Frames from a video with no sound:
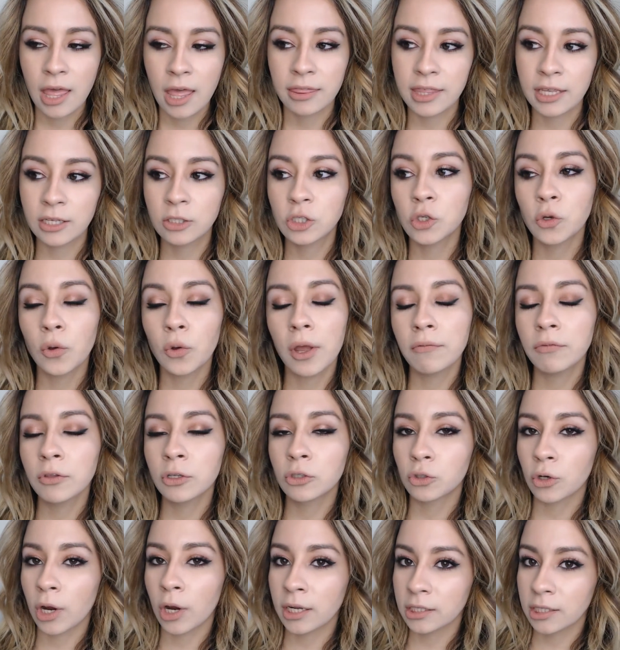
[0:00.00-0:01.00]
They do have the
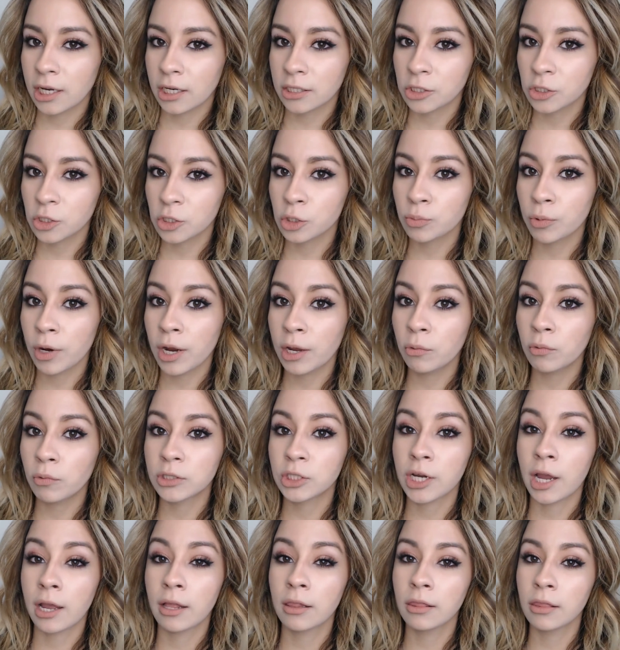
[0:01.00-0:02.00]
dry texture spray,
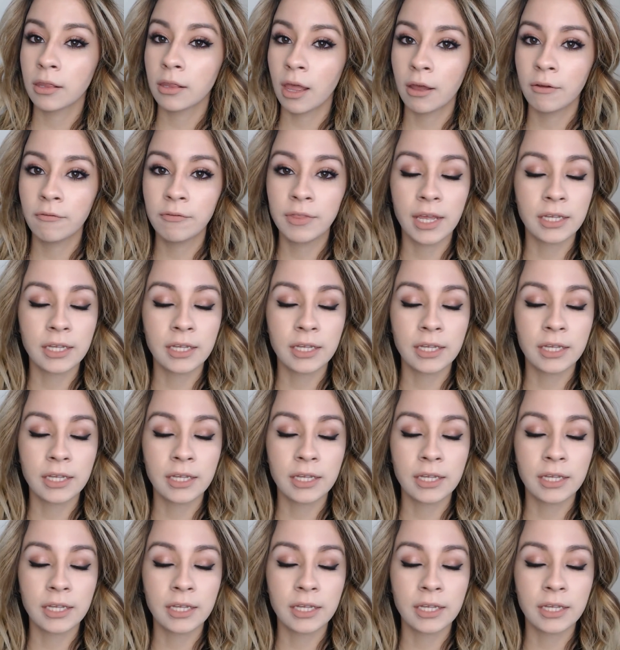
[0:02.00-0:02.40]
which I love.